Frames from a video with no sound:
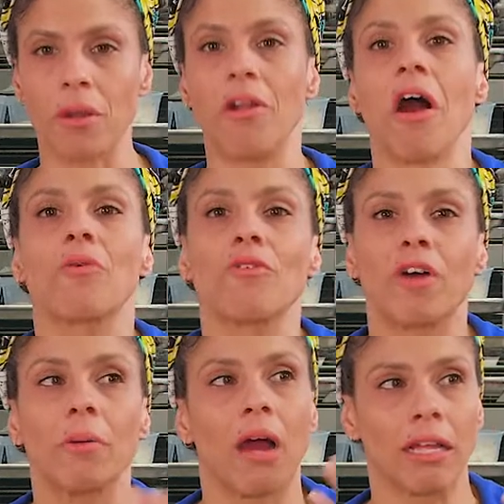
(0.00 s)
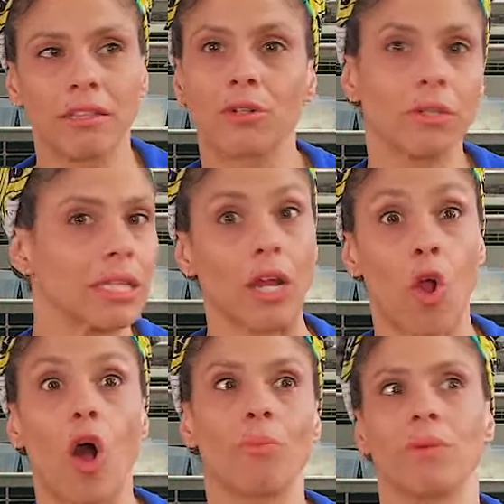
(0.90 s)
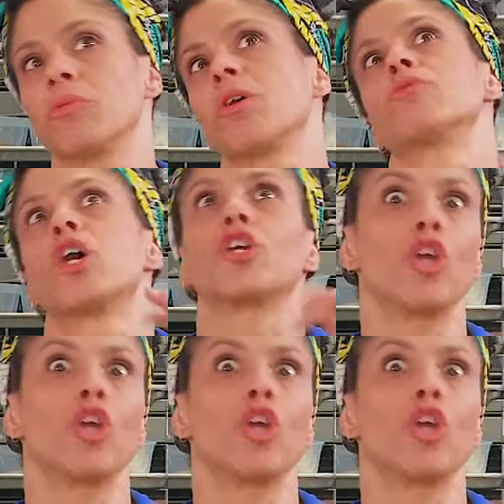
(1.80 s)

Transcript: about Aquafaba, I literally like called people and I was like,